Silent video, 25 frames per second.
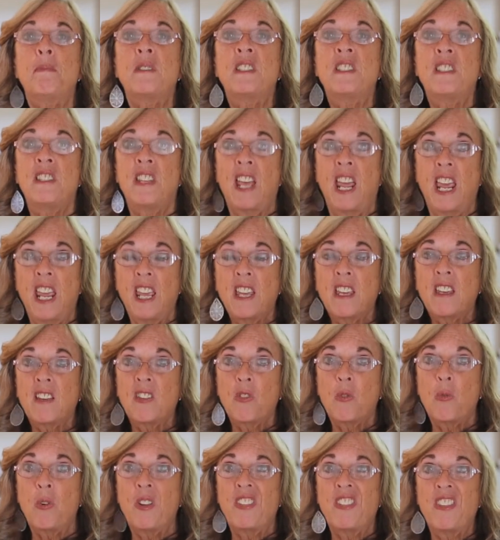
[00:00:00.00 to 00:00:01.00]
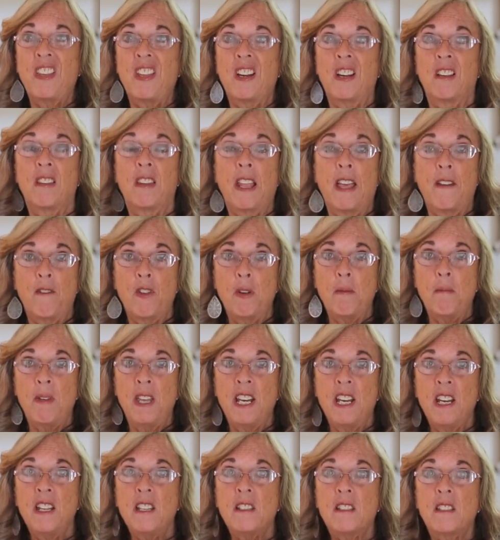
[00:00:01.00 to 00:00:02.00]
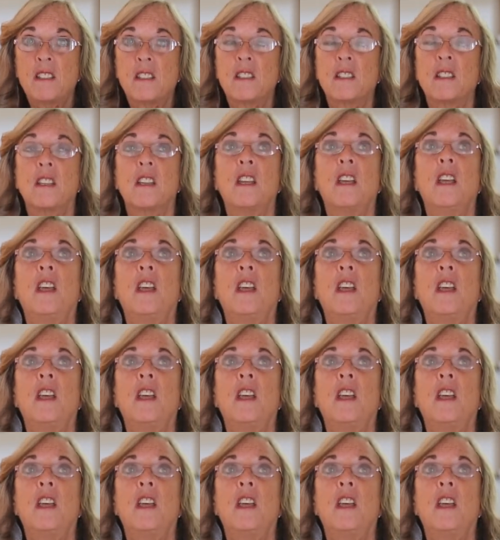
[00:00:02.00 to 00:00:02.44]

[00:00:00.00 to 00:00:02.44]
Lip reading: sank within 11 minutes.